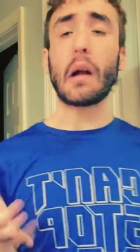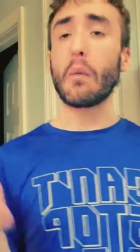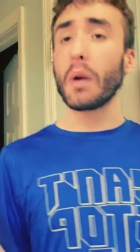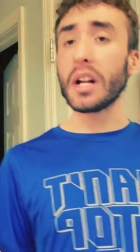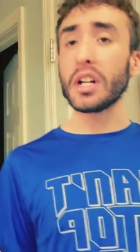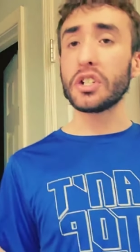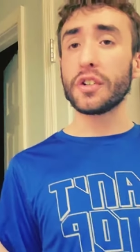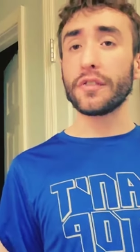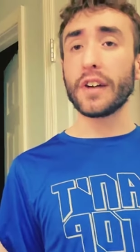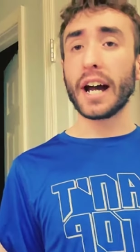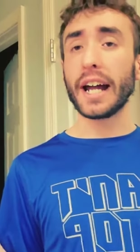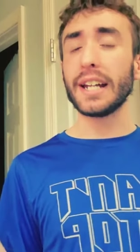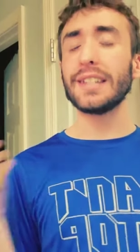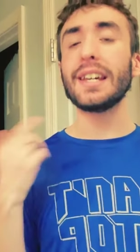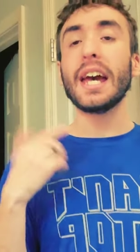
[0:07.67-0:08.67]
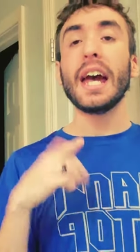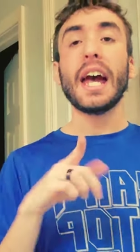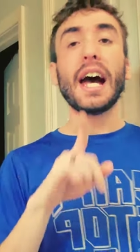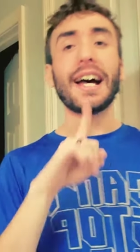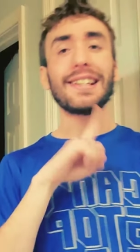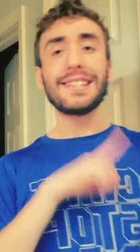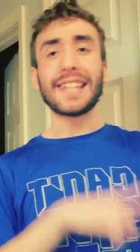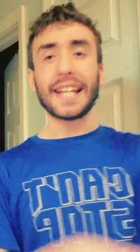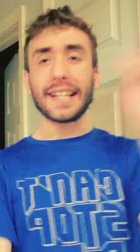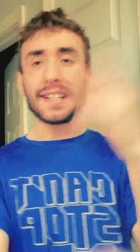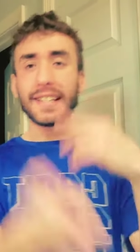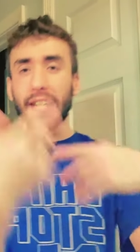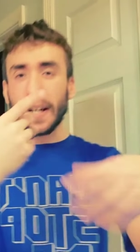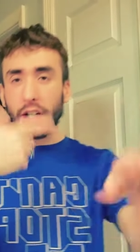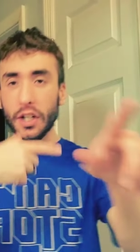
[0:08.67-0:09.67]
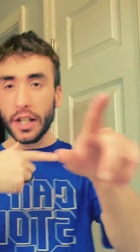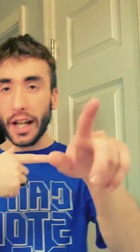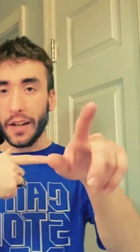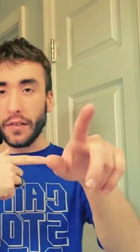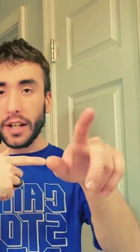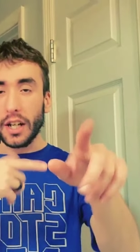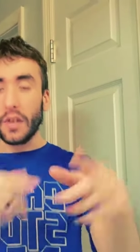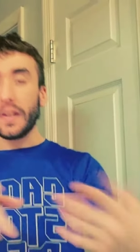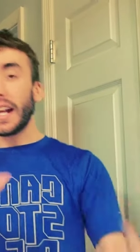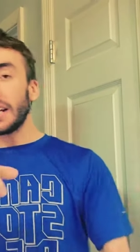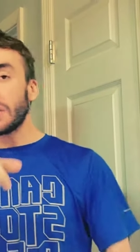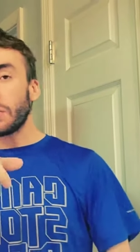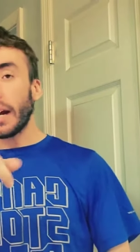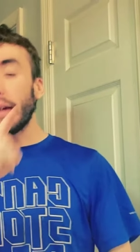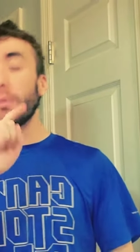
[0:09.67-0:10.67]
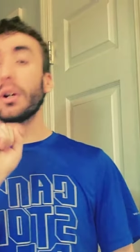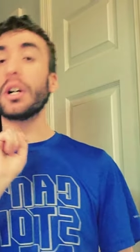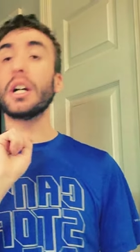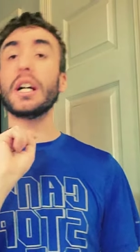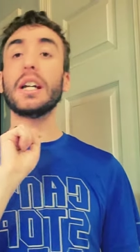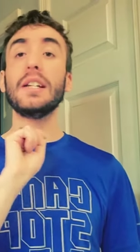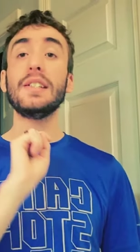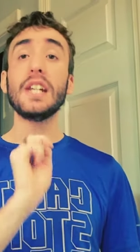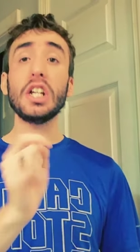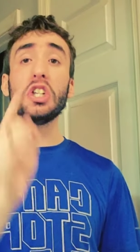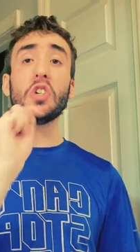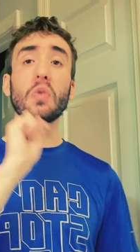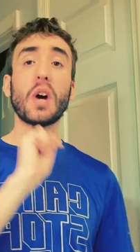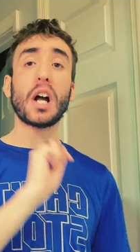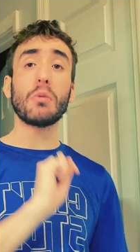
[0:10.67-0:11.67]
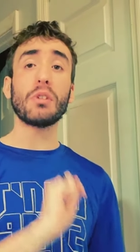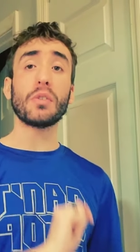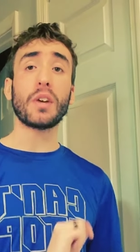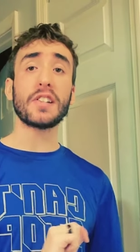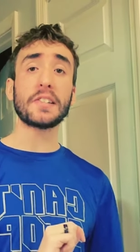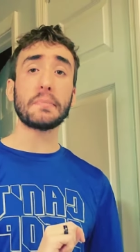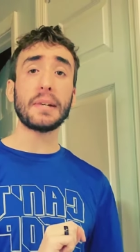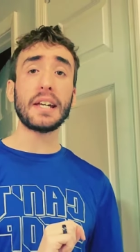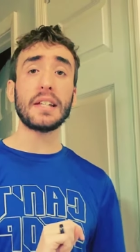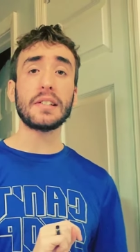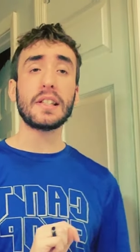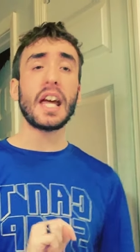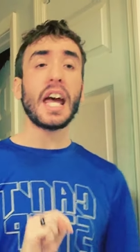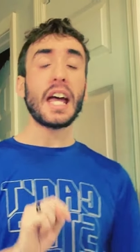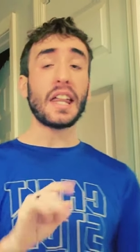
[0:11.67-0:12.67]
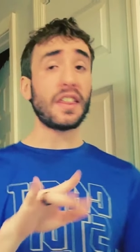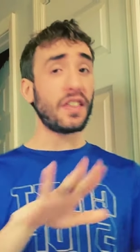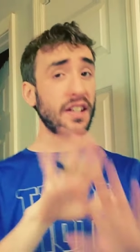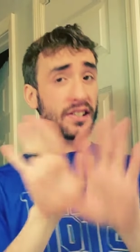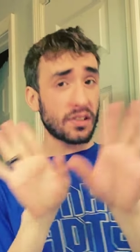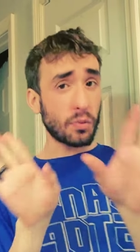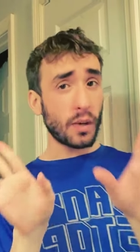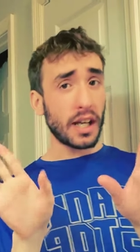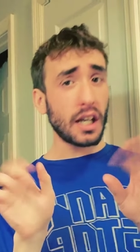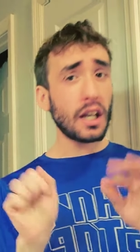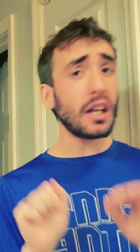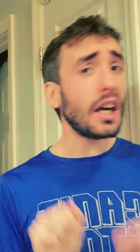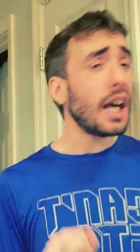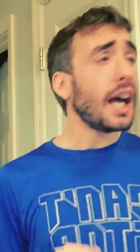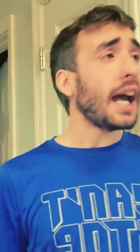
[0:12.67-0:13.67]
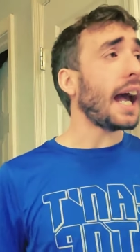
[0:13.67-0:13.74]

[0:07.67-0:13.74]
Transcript: And what did you find? A secondary cooking video. That is right, we're going to continue on with recipes this week.